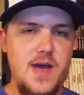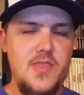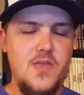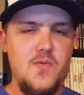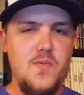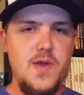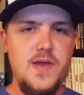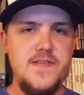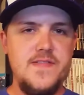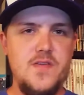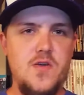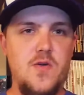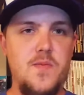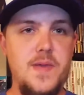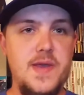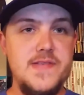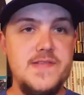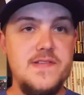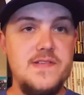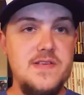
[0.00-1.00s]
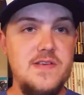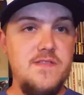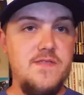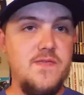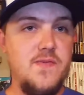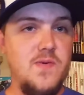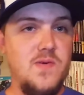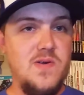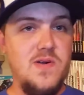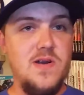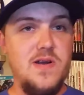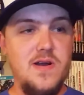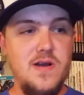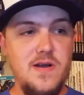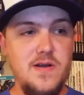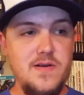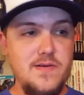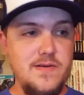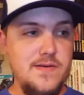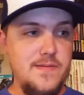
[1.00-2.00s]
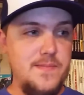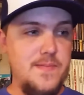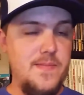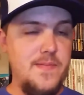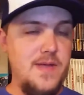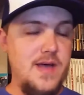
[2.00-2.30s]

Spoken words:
The rest are basically for,